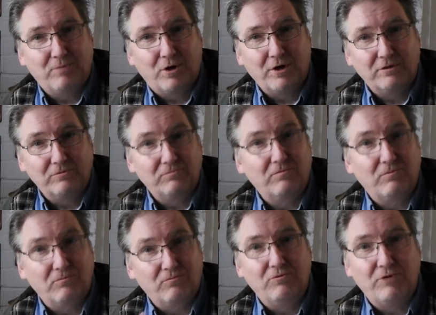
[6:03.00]
boil
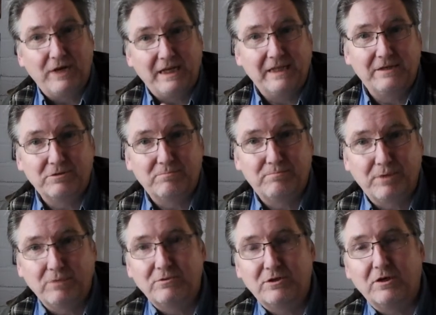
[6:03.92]
really does
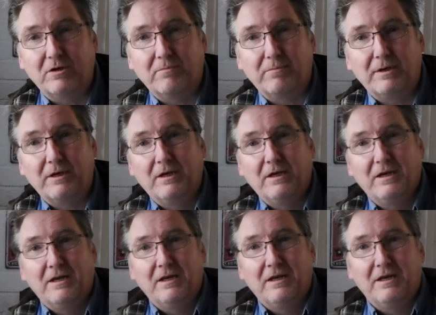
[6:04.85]
boost up
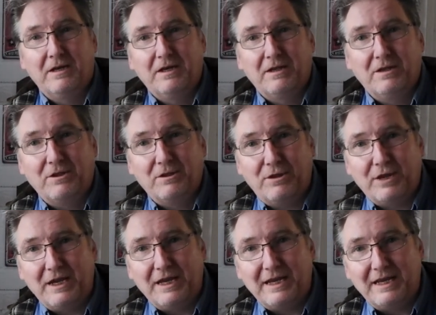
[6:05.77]

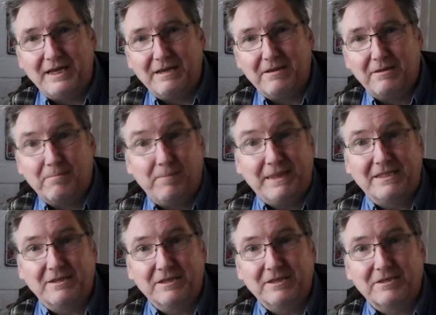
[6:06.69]
the
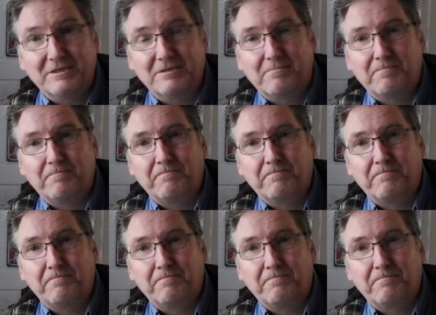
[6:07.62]
bitterness.